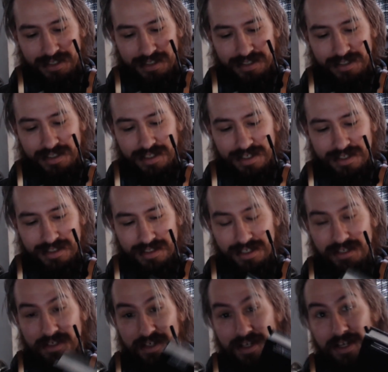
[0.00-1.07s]
And the
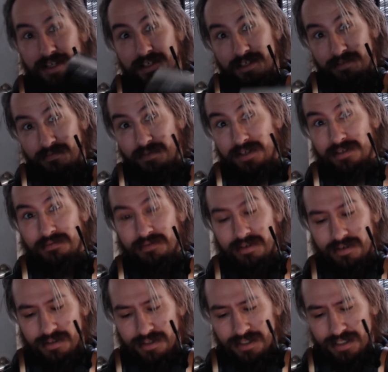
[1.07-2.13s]
education was
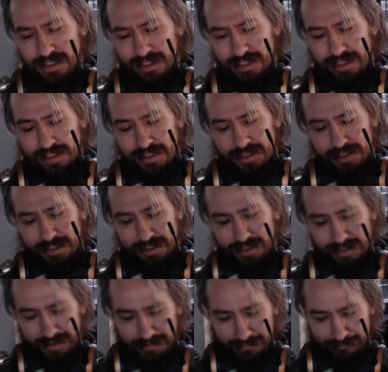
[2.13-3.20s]
worth it.
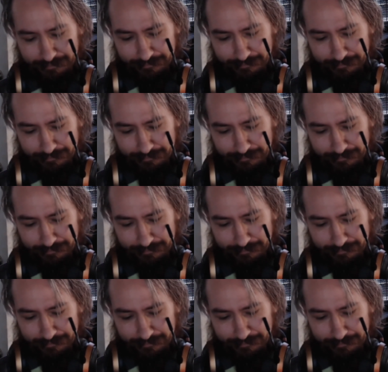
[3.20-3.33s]
Um,